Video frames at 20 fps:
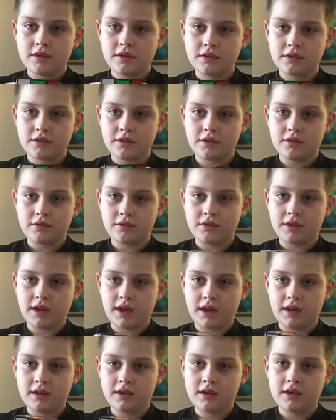So yeah,
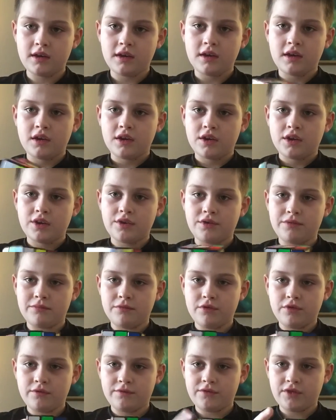you would
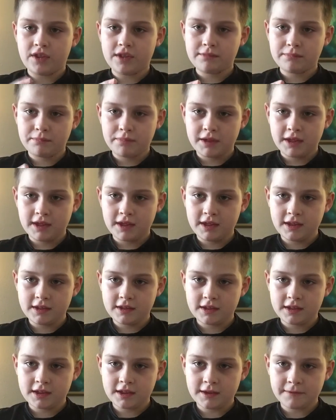move this
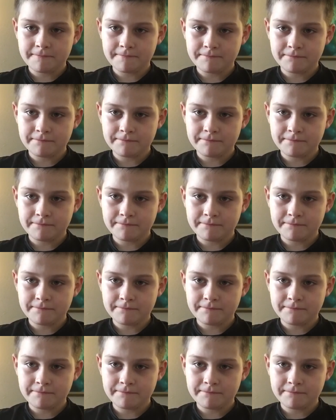piece